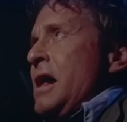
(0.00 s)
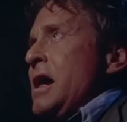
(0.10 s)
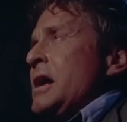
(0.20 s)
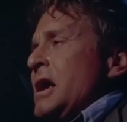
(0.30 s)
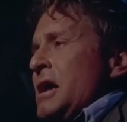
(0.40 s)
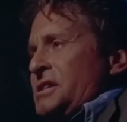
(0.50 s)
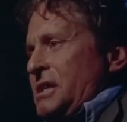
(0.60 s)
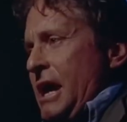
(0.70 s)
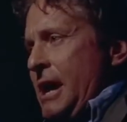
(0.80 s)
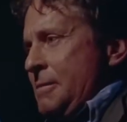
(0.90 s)
Have you ever
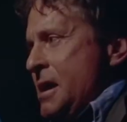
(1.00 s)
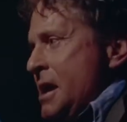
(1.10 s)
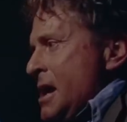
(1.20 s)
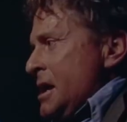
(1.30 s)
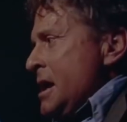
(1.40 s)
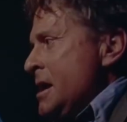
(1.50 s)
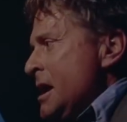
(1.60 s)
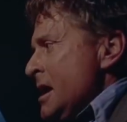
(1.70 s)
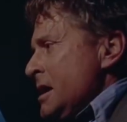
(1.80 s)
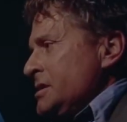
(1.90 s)
wondered about the plot
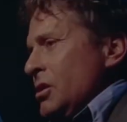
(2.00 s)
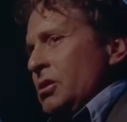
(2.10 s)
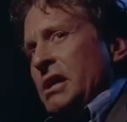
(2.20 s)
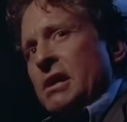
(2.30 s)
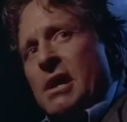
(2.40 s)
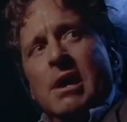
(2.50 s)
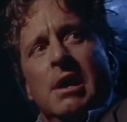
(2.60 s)
twist of a movie before it